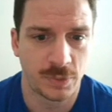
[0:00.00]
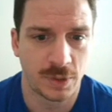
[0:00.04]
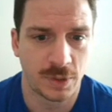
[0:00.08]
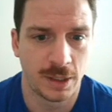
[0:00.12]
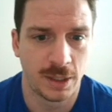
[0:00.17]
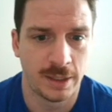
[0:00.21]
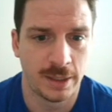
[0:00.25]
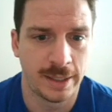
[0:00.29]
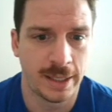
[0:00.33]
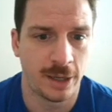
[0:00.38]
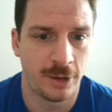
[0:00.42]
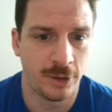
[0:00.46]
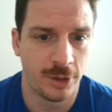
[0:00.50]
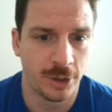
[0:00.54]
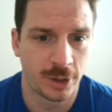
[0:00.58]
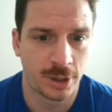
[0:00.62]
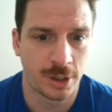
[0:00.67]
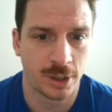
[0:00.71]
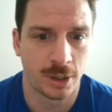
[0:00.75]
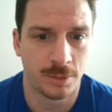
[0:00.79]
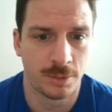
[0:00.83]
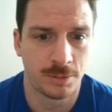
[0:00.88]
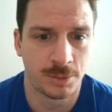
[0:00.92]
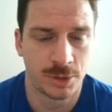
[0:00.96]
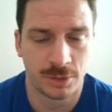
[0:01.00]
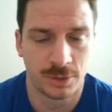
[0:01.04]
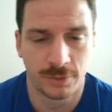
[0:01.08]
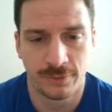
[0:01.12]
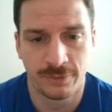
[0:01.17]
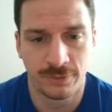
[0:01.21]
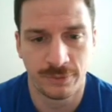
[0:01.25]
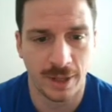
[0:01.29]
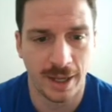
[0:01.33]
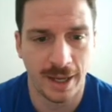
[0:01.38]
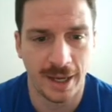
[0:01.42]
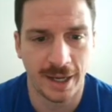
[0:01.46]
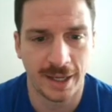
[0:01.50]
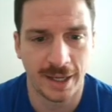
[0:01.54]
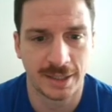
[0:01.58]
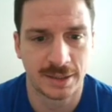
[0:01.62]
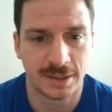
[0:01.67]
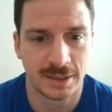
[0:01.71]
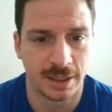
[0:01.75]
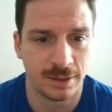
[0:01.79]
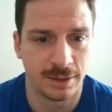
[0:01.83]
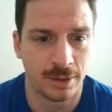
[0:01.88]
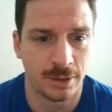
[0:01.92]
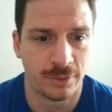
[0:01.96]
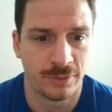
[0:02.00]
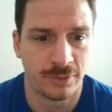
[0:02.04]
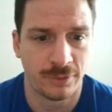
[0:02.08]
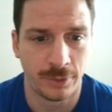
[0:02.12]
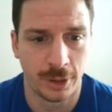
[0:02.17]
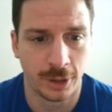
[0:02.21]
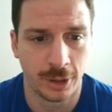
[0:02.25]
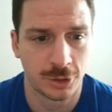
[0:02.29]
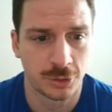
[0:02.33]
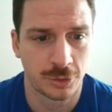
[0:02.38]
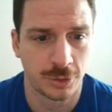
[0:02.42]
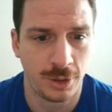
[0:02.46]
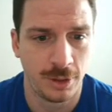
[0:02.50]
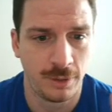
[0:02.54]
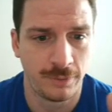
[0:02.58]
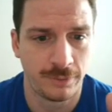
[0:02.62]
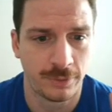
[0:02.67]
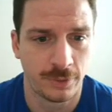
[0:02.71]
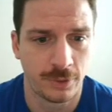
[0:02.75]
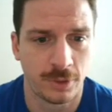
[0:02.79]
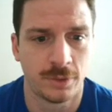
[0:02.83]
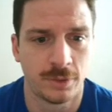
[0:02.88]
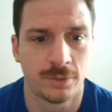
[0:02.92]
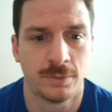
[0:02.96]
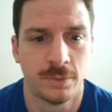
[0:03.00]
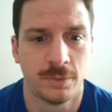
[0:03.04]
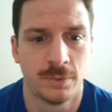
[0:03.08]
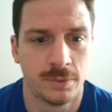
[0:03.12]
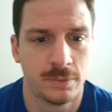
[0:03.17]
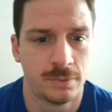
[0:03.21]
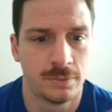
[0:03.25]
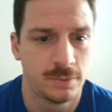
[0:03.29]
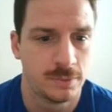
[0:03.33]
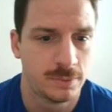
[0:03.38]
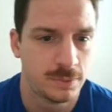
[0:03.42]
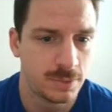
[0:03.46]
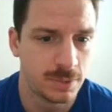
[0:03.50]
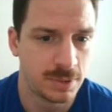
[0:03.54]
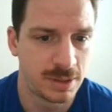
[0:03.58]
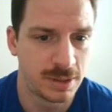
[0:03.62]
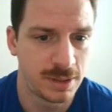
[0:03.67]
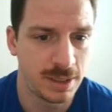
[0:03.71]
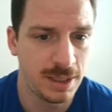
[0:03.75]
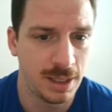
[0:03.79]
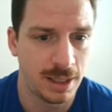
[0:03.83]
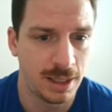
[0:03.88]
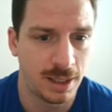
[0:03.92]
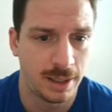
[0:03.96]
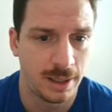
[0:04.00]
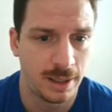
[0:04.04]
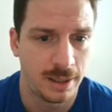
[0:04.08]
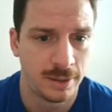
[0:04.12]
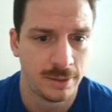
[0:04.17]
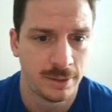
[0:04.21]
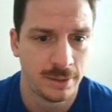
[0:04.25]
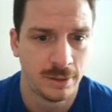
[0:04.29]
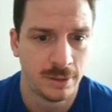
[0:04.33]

And now here comes Flagg setting a flare screen for Sion.